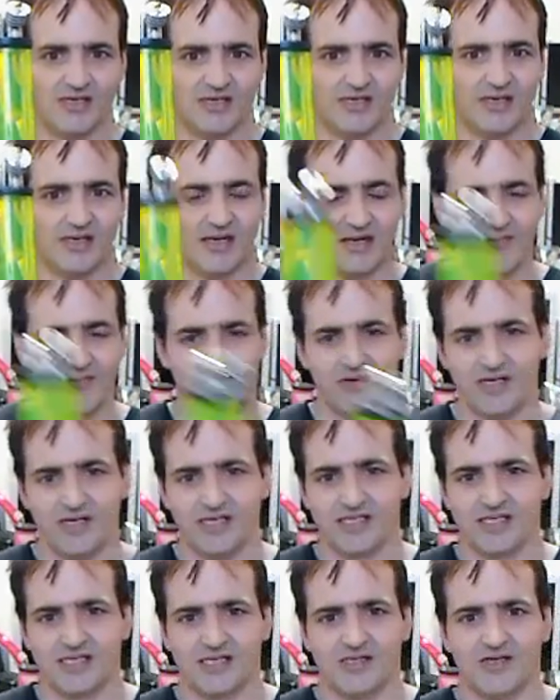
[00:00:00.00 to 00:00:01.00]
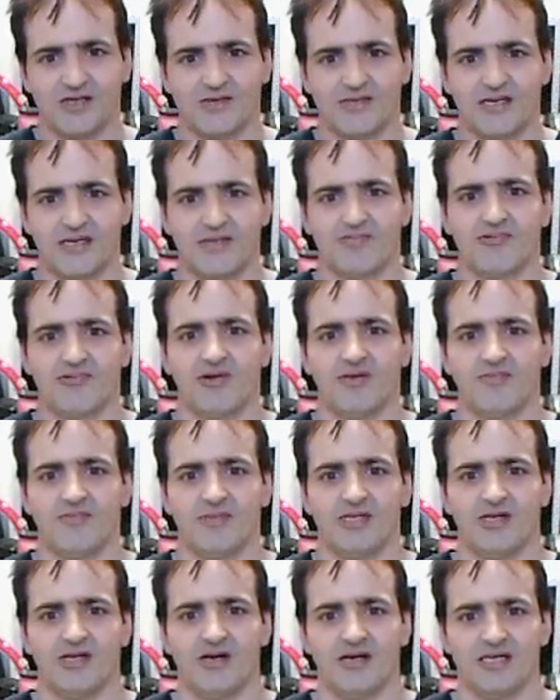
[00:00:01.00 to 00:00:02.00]
I've run into that problem a
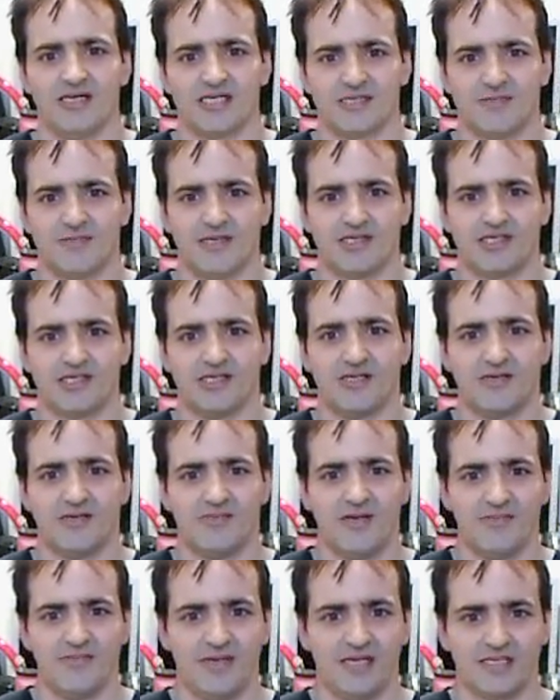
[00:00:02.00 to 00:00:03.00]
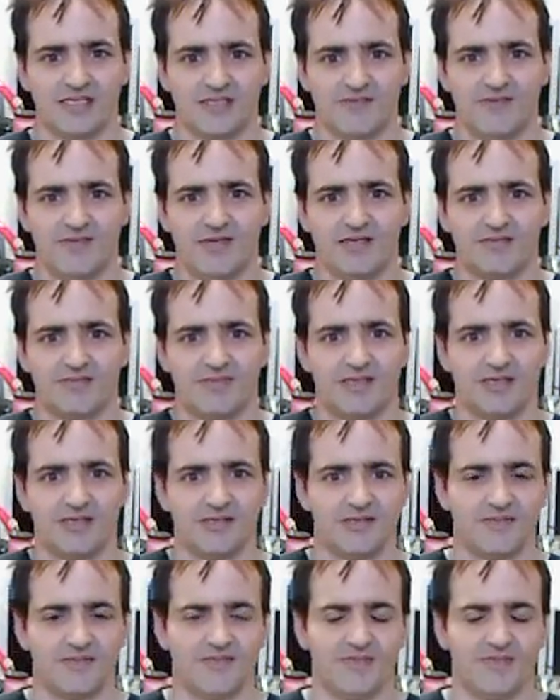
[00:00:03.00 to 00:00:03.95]
lot, especially on my Mass Effect build.